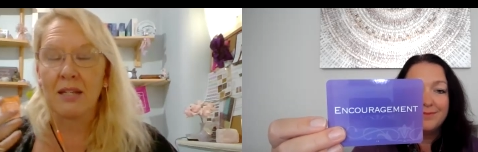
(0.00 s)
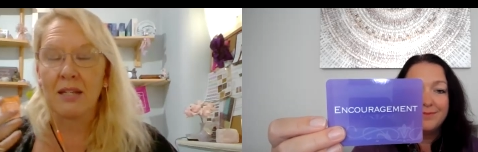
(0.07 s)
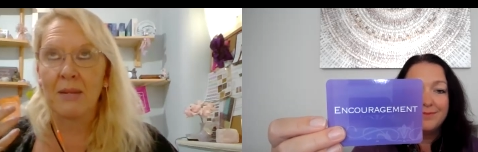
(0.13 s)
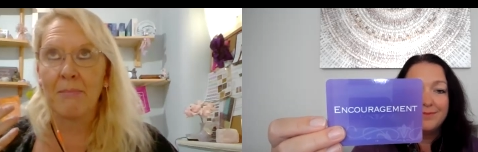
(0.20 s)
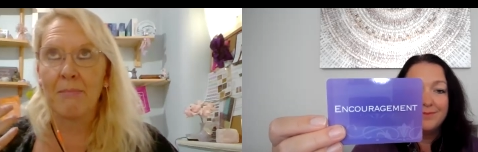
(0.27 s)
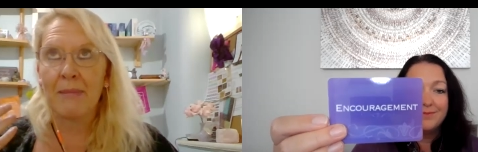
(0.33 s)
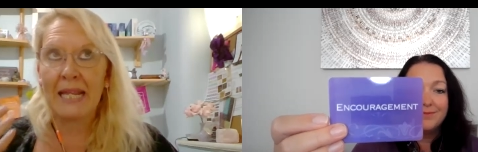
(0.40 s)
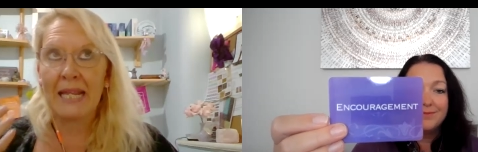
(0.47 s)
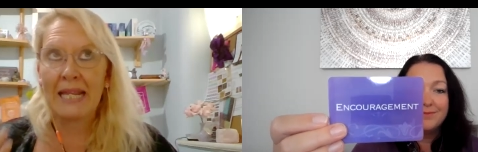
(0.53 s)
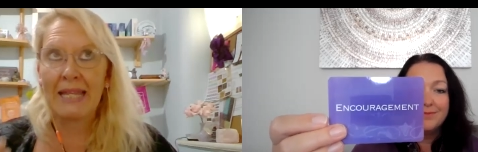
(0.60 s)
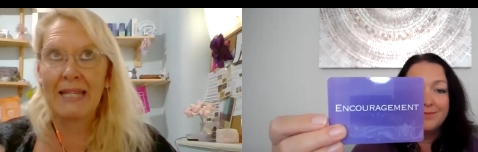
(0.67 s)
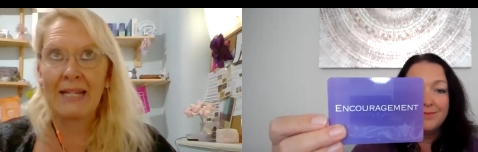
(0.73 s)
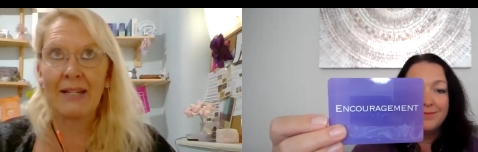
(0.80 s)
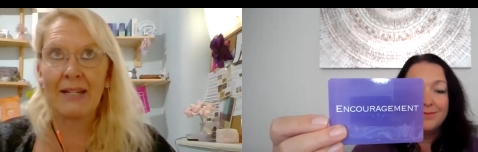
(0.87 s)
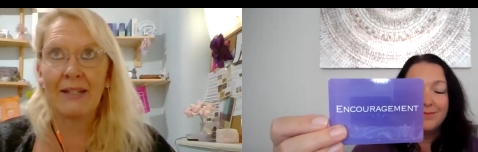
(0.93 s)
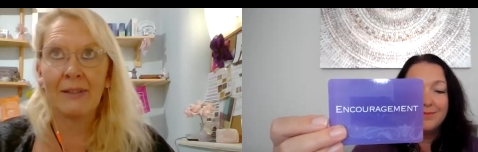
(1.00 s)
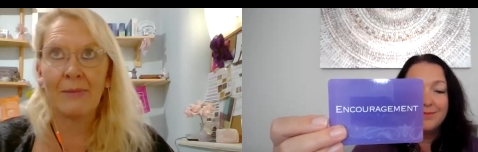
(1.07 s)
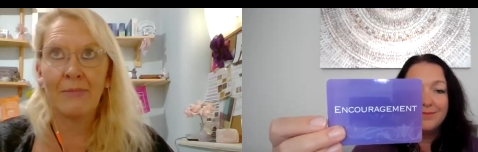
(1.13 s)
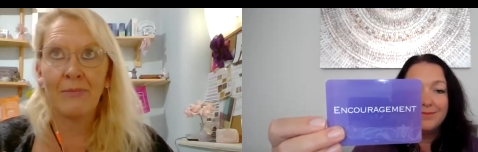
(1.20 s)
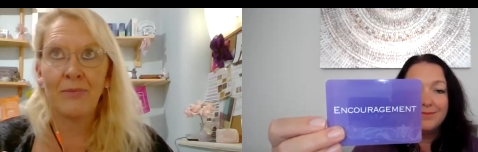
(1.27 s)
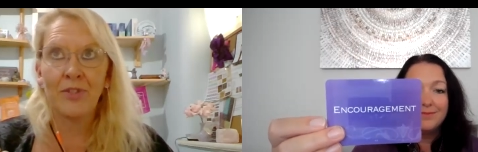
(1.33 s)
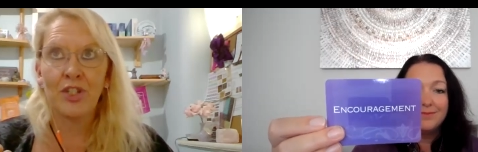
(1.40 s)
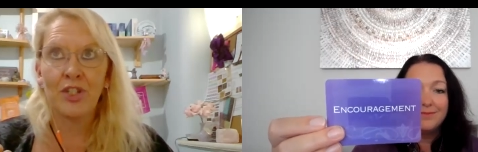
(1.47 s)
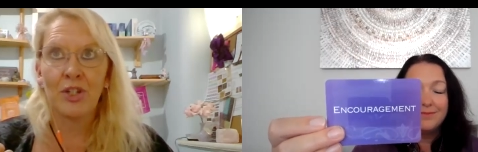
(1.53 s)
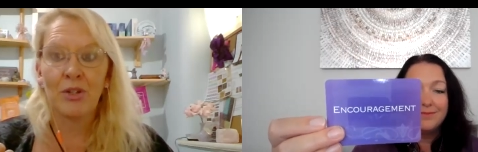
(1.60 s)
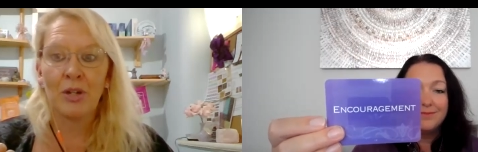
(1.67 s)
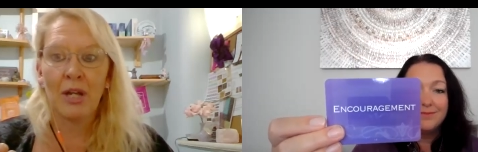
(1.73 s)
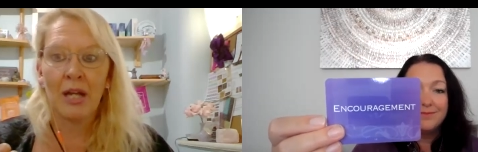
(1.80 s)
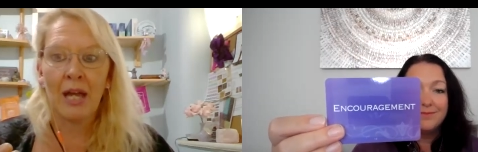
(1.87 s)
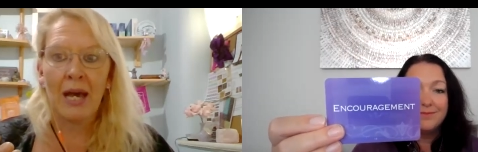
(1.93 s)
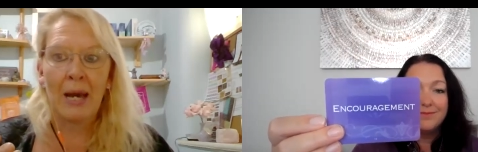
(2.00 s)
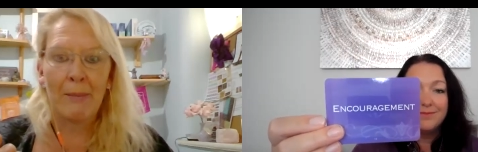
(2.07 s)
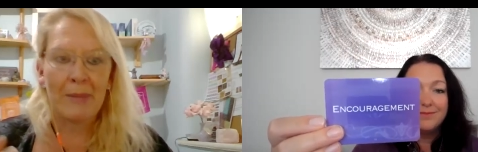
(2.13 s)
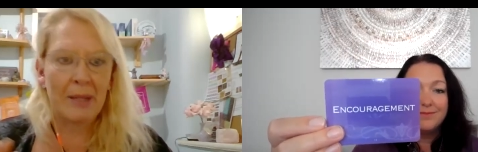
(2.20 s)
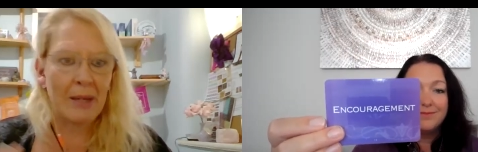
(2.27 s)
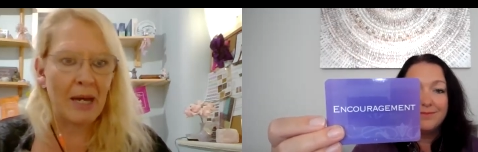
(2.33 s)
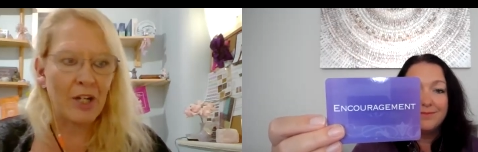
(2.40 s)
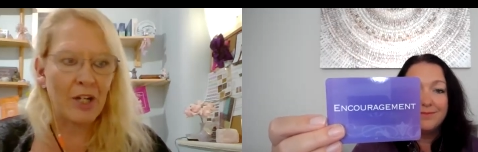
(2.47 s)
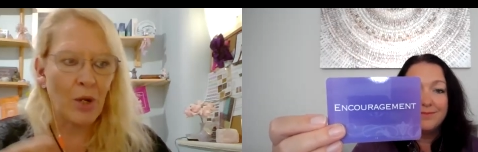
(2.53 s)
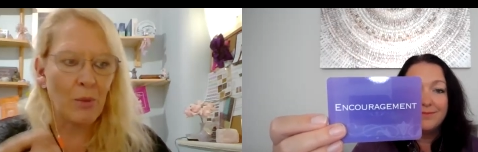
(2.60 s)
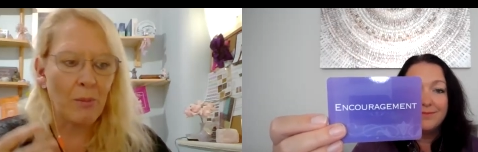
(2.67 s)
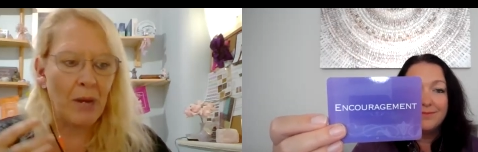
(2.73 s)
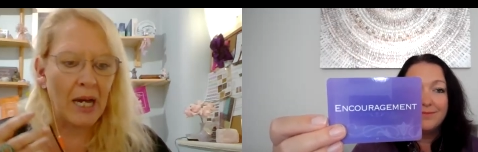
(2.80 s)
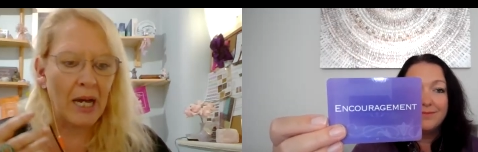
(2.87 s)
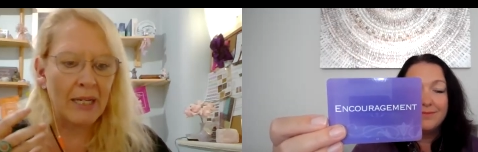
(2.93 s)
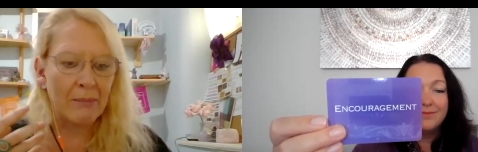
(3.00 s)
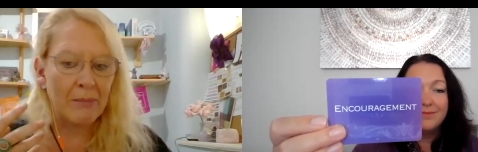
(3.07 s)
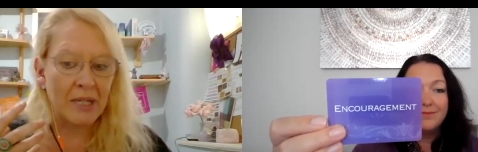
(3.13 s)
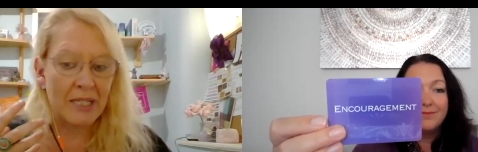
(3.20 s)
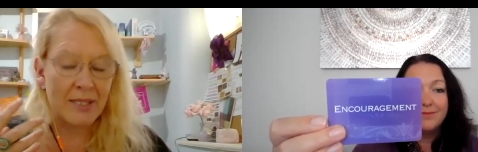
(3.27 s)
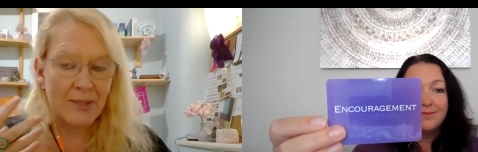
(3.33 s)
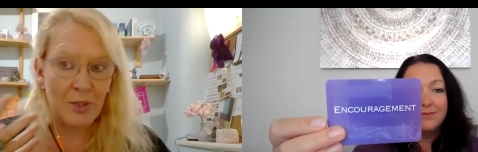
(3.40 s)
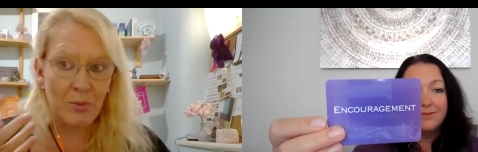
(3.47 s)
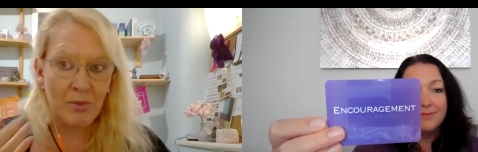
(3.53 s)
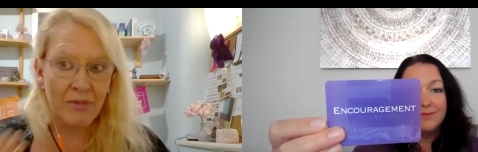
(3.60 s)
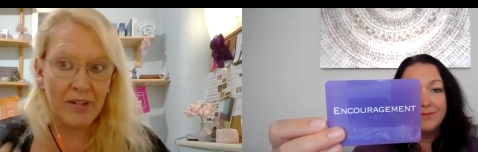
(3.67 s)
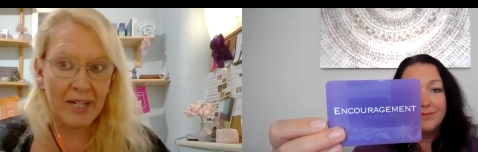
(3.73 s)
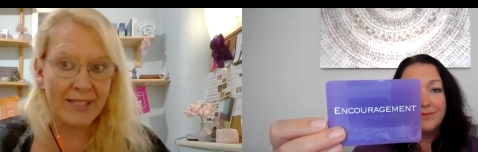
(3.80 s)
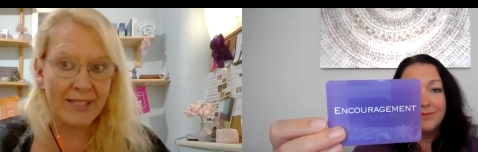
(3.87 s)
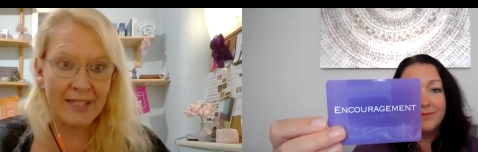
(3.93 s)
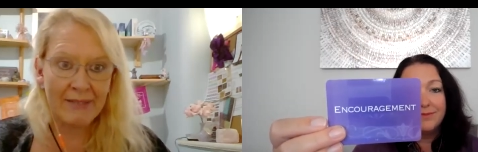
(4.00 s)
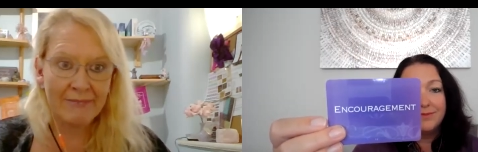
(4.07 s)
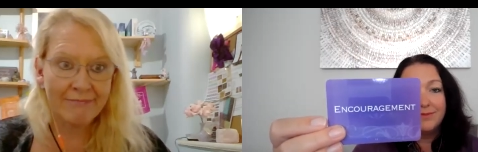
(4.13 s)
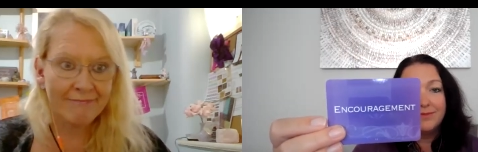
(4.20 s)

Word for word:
Speaker 1: going to be there to. I mean, I know my my supervisor